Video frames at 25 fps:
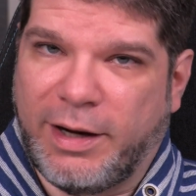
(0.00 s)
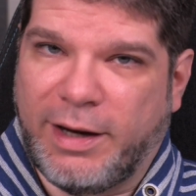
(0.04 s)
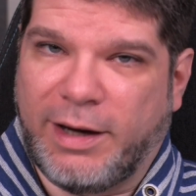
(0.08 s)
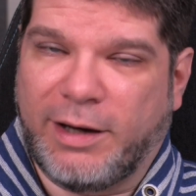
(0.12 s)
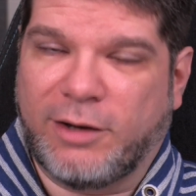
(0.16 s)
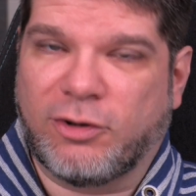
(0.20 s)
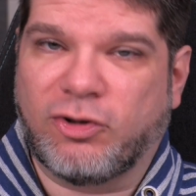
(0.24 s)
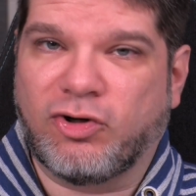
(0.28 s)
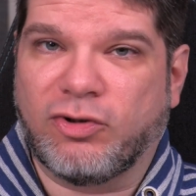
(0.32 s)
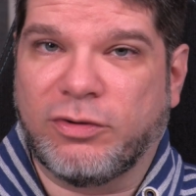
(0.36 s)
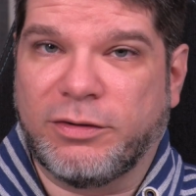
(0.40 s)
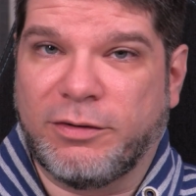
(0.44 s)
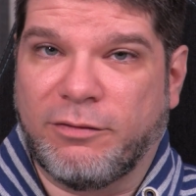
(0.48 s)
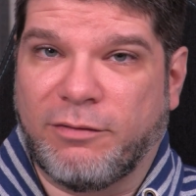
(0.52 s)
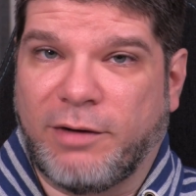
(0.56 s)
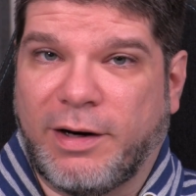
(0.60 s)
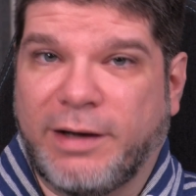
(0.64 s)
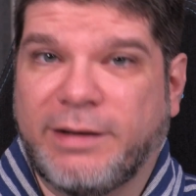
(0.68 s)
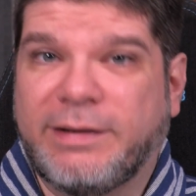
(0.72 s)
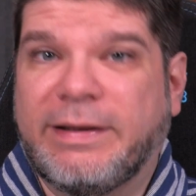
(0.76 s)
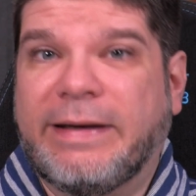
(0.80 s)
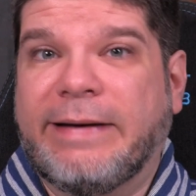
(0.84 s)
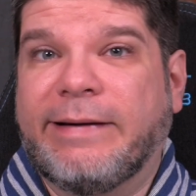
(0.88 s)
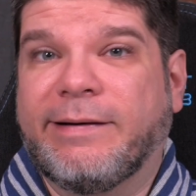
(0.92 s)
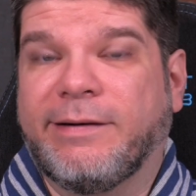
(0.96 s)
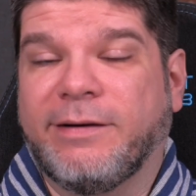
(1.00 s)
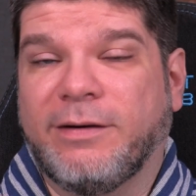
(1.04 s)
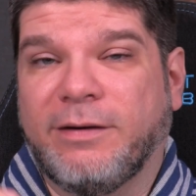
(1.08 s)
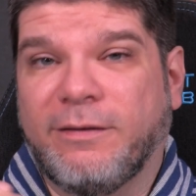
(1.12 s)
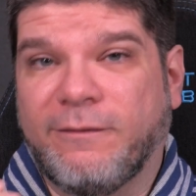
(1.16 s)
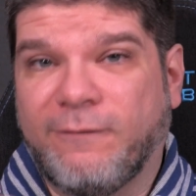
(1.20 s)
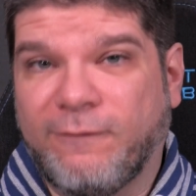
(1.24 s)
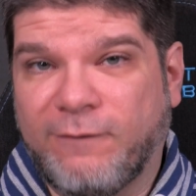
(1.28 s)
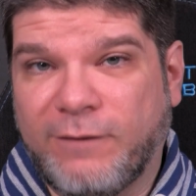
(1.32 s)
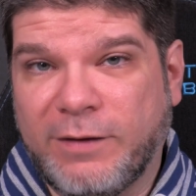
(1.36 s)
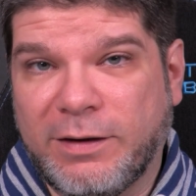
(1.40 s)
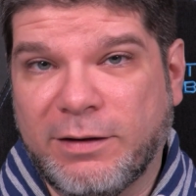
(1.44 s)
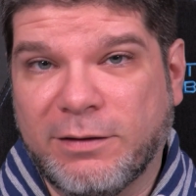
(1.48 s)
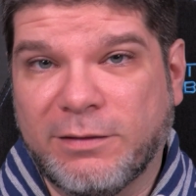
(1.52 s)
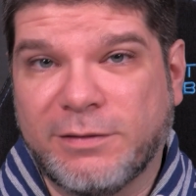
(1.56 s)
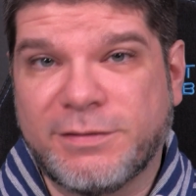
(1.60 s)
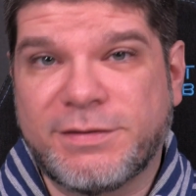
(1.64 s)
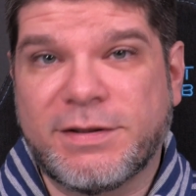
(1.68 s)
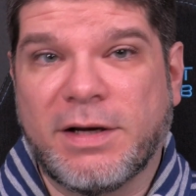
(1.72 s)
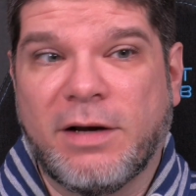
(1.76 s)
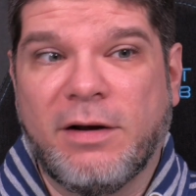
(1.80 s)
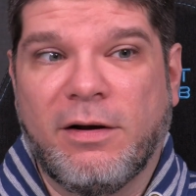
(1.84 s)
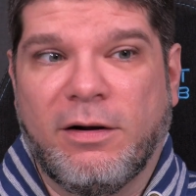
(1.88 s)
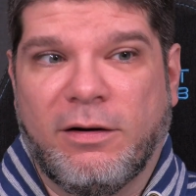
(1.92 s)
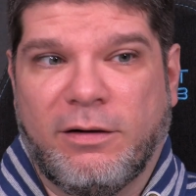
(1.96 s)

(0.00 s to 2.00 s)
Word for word: actually writing and it feels